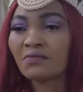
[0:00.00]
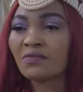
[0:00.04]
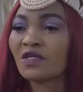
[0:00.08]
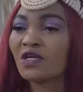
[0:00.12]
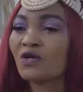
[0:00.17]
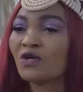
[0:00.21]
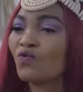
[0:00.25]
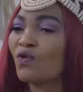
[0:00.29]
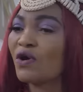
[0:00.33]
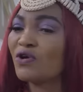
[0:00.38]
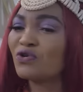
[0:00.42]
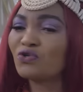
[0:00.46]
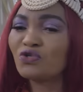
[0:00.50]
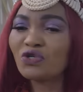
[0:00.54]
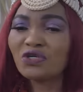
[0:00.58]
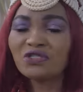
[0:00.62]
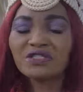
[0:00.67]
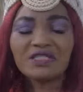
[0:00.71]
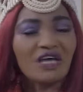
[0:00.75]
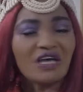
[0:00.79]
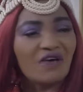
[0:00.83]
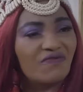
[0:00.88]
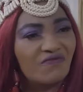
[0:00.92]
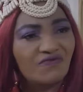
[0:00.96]
Well, you
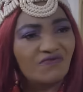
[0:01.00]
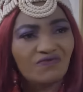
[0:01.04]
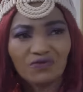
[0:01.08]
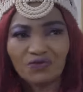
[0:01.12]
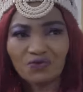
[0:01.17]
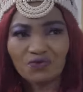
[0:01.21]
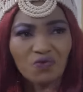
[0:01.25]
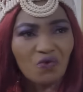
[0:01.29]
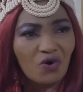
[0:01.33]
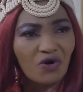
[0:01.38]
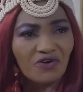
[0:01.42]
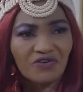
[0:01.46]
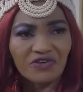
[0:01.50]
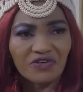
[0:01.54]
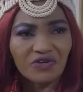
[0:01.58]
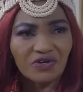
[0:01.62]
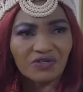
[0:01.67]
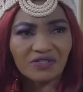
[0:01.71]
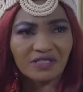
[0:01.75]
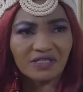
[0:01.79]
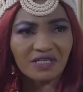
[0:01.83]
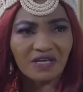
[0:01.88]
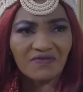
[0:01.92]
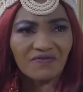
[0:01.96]
don't have to worry
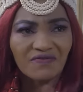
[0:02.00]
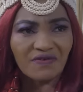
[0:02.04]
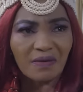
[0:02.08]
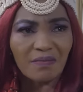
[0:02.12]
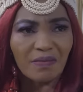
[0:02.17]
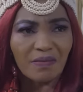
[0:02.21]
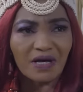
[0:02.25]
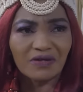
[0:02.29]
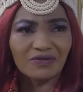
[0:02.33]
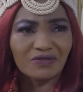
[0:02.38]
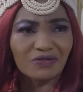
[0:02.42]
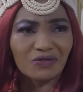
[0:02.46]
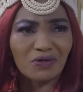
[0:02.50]
yourself about